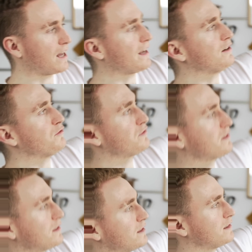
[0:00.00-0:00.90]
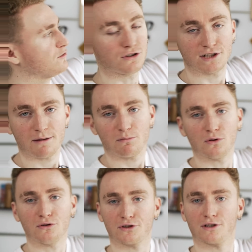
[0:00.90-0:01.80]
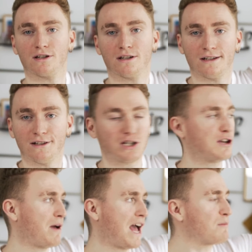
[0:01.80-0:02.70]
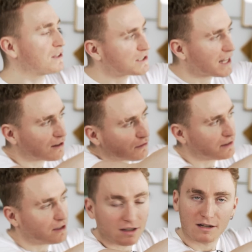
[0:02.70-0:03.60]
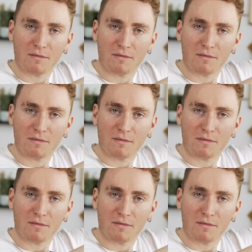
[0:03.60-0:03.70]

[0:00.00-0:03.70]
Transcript: kind of resembles the kebab itself, and you can